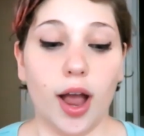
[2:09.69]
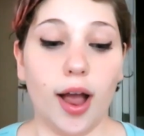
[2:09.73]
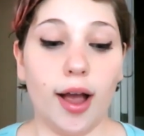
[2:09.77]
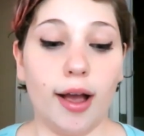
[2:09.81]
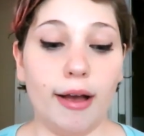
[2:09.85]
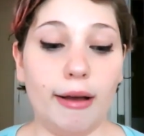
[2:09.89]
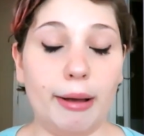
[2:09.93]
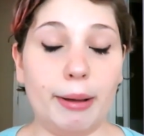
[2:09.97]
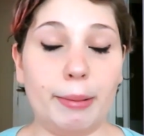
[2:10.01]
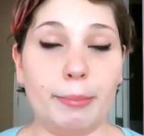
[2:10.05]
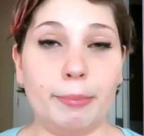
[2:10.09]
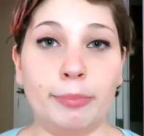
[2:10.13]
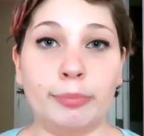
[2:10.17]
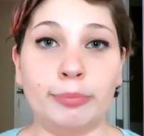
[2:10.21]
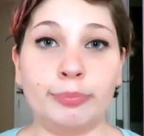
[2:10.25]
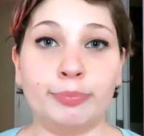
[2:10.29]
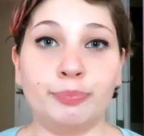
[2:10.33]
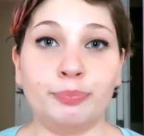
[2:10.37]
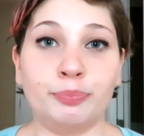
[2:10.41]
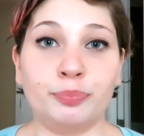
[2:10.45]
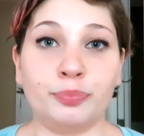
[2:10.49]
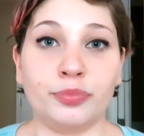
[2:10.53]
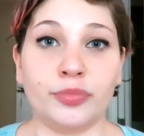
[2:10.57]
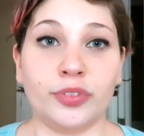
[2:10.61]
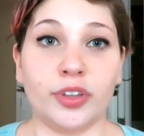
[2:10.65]
Um,
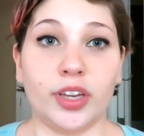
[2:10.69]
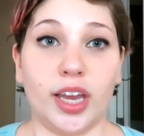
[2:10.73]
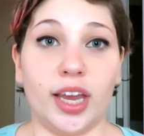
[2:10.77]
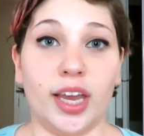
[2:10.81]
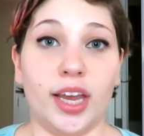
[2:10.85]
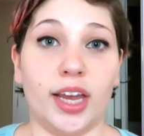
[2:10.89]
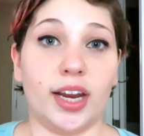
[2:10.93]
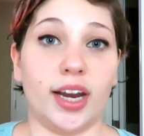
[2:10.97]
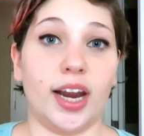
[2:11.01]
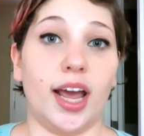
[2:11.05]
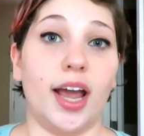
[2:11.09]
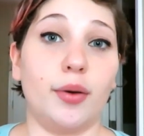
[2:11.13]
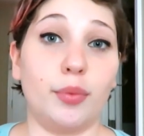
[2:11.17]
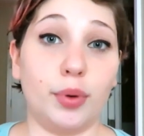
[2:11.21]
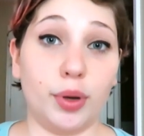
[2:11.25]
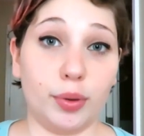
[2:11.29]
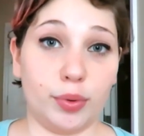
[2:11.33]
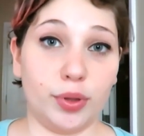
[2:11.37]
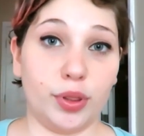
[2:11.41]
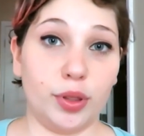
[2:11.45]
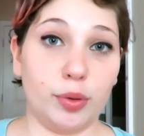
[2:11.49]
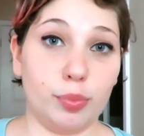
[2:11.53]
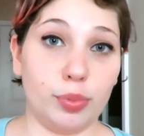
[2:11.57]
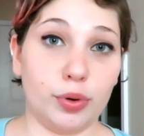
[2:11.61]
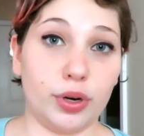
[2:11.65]
and I went
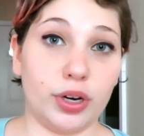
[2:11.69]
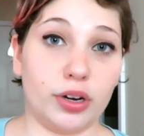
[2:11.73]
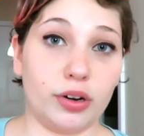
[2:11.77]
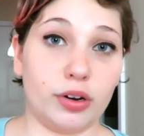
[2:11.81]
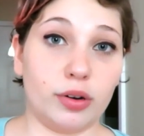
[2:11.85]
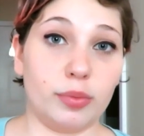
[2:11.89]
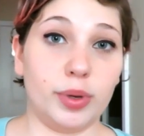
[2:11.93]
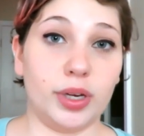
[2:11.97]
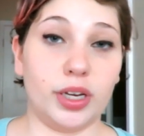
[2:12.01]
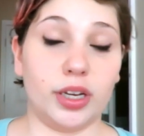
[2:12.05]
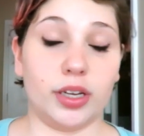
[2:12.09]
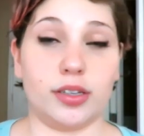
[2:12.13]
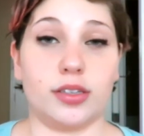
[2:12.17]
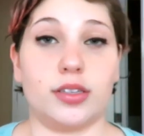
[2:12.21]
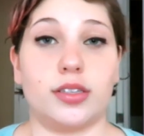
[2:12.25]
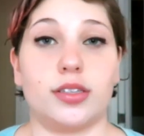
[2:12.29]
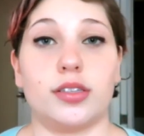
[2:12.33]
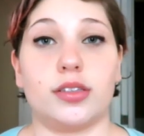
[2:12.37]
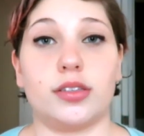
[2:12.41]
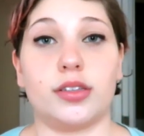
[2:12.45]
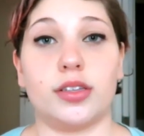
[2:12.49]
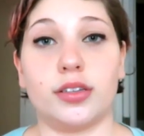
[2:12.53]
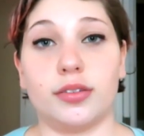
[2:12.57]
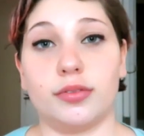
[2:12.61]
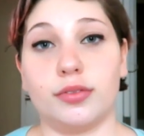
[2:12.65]
with a breeder
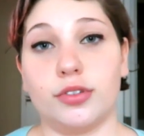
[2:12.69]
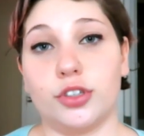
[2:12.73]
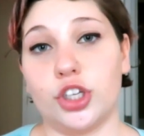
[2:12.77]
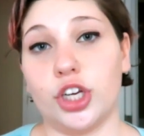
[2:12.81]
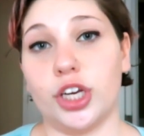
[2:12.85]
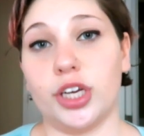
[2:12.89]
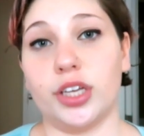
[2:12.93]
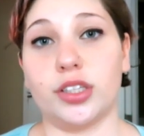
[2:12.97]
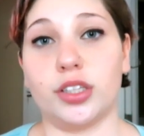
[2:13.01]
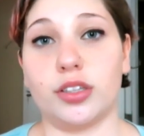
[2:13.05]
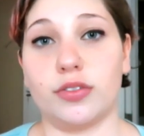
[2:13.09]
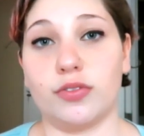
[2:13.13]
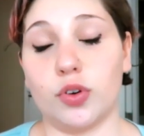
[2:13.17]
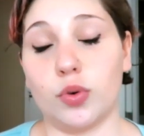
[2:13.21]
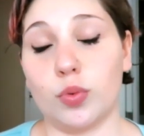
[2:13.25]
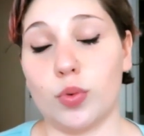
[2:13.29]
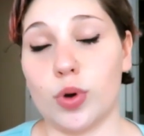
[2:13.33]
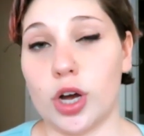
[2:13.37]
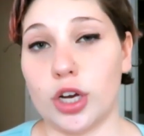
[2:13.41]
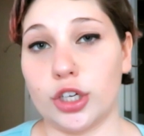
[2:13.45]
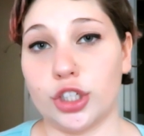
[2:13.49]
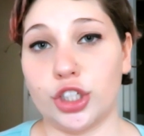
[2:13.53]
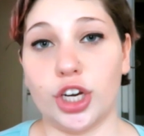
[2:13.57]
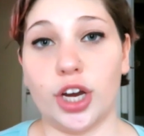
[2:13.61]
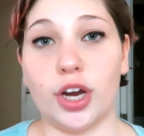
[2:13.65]
because the chance of a
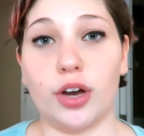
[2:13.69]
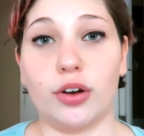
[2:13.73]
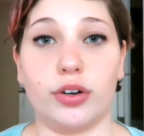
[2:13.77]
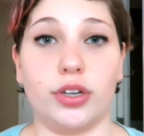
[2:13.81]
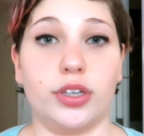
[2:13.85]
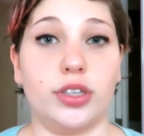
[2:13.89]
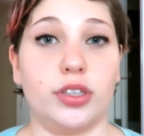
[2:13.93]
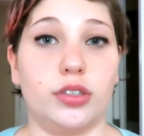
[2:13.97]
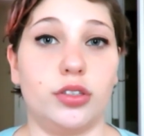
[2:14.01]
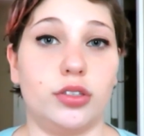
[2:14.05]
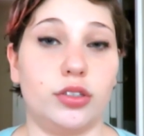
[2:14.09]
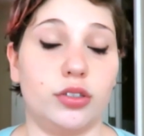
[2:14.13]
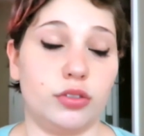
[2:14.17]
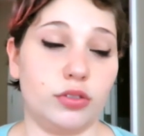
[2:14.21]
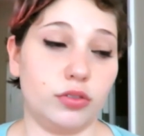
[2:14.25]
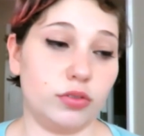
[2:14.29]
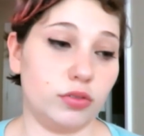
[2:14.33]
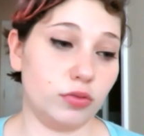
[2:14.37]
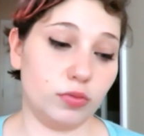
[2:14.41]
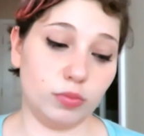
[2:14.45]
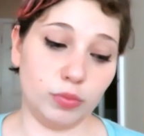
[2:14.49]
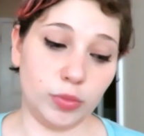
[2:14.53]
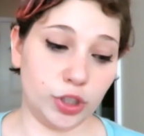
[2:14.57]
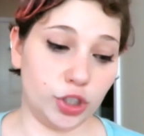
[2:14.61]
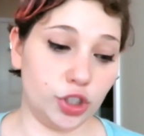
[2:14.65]
washout is
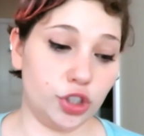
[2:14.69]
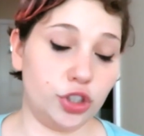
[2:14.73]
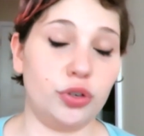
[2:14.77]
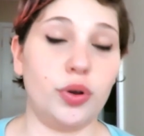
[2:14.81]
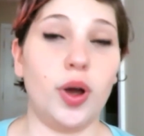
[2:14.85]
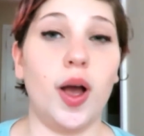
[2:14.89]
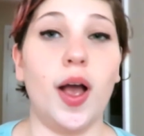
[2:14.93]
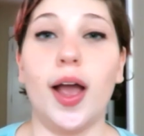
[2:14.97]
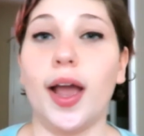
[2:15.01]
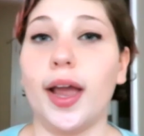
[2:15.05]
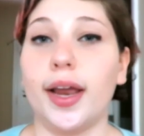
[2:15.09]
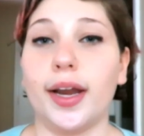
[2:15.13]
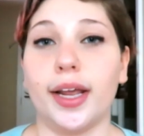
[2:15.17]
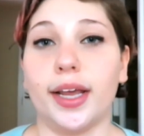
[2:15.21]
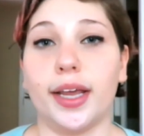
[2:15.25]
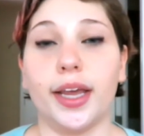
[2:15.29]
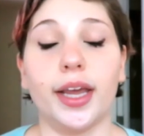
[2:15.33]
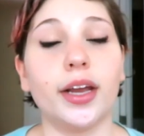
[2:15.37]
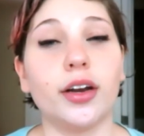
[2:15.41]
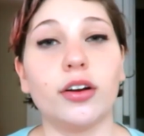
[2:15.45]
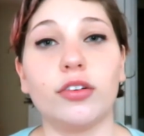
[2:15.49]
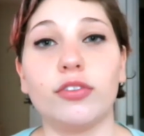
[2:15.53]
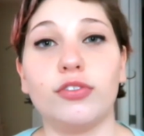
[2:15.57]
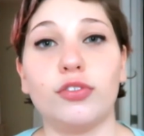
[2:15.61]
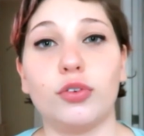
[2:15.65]
much too high and I
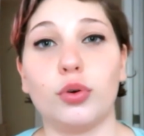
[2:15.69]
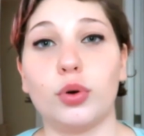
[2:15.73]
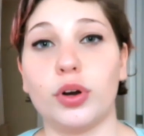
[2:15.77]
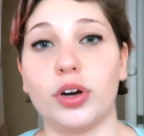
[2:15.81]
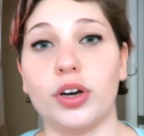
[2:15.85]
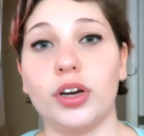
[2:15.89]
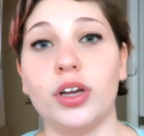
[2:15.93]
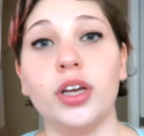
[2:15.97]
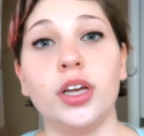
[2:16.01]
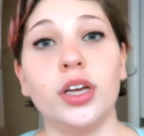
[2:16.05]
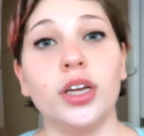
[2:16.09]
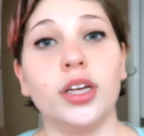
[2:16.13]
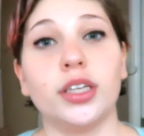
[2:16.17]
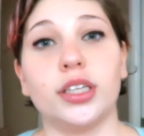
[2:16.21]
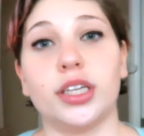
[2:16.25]
can't afford